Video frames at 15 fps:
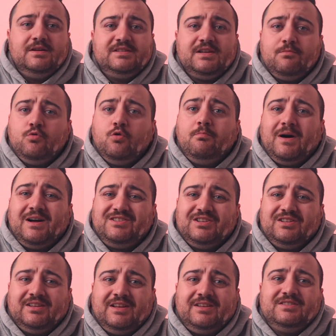Some more
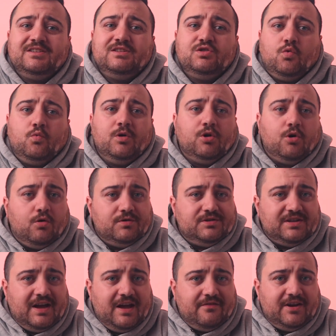budget lenses will
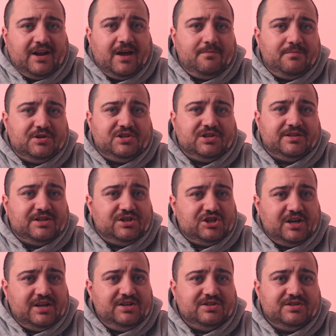also have an aperture that
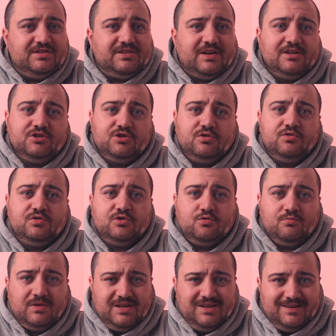changes as you
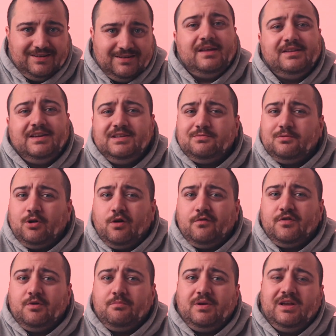zoom in, and these will
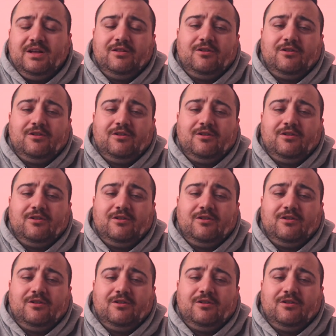often appear